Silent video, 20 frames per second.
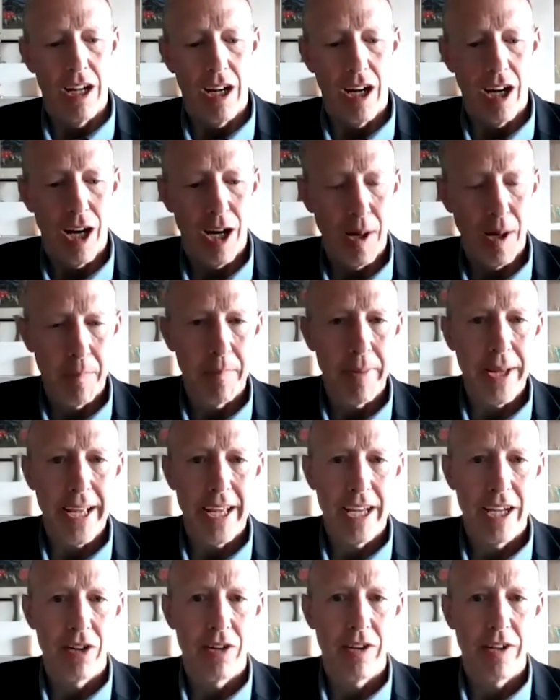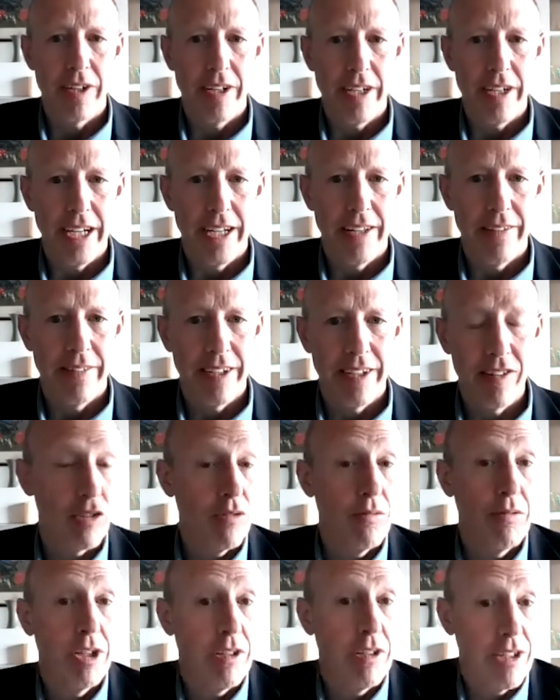and these are
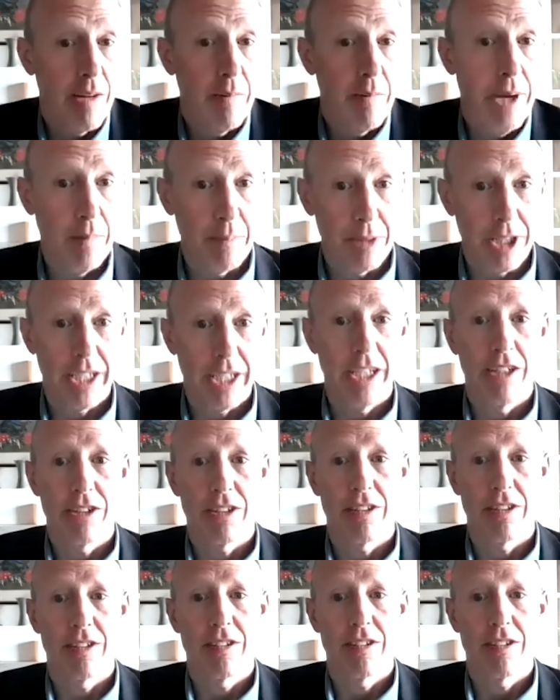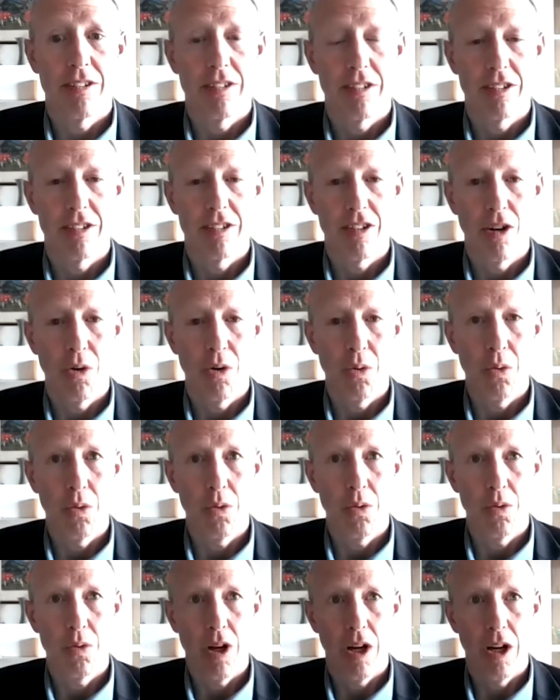real-time applications.
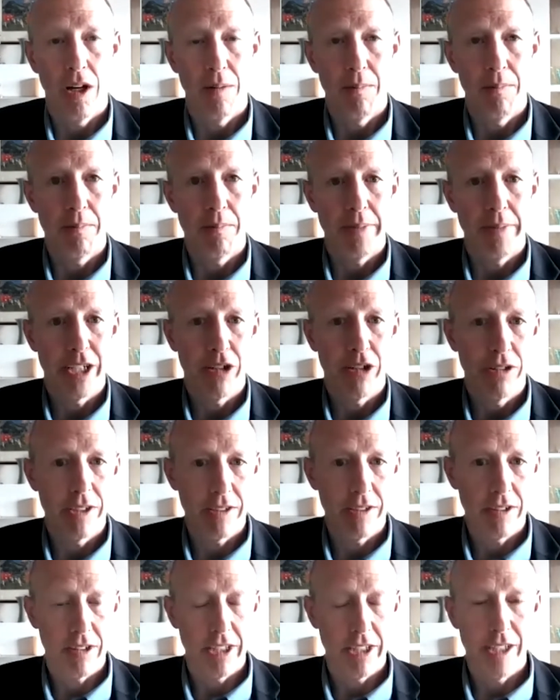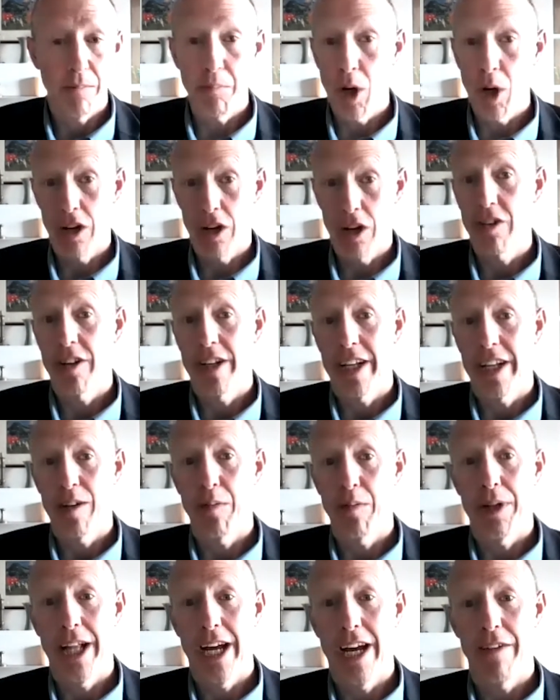So increasingly, a modern data
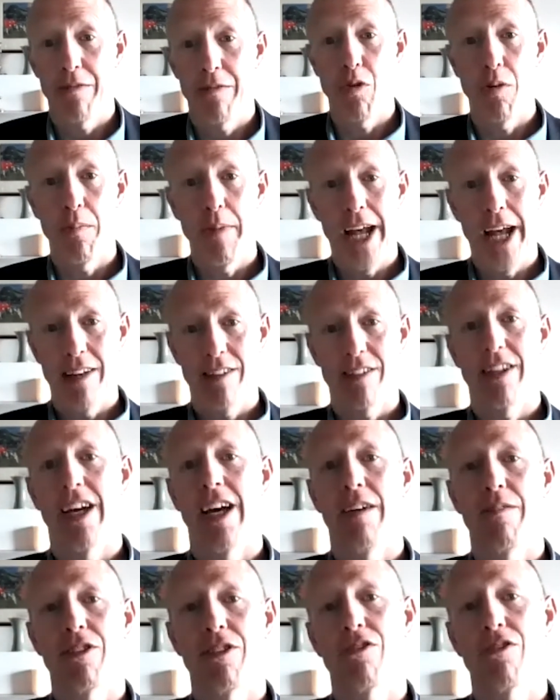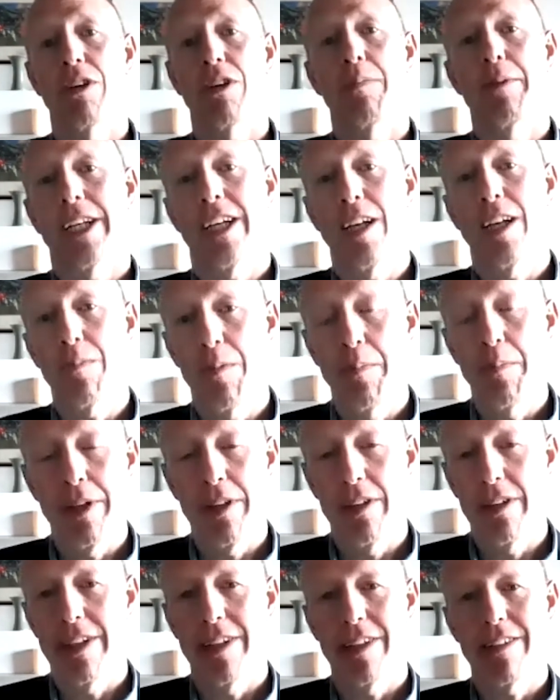platform has to have streaming
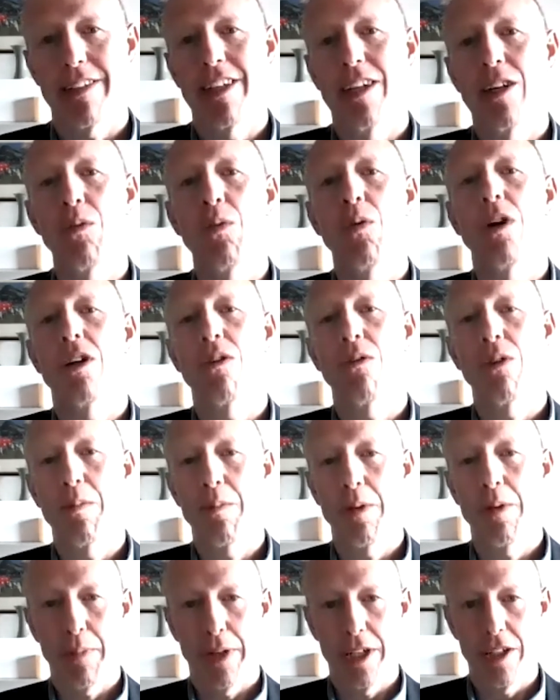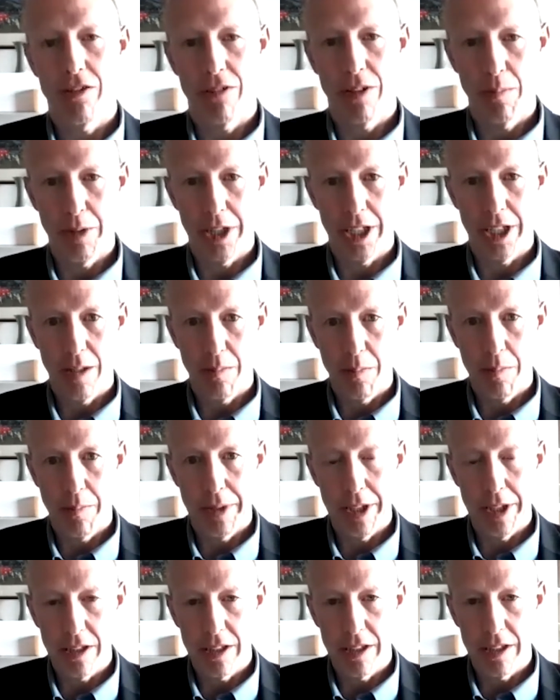capabilities. Now, what do we mean by streaming
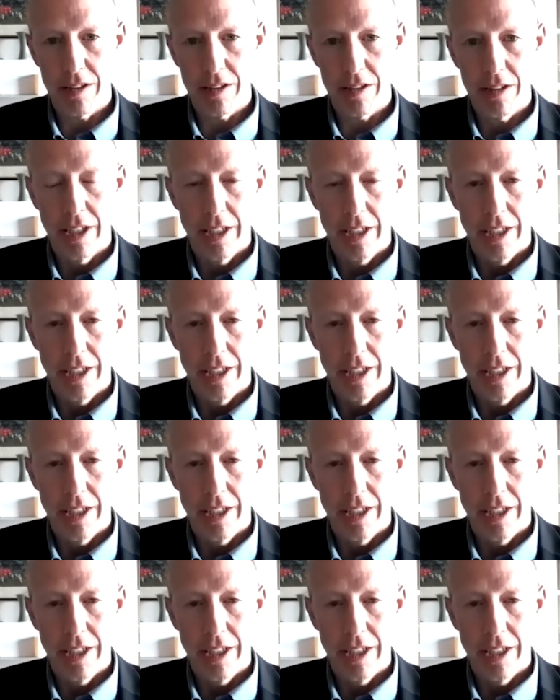capabilities?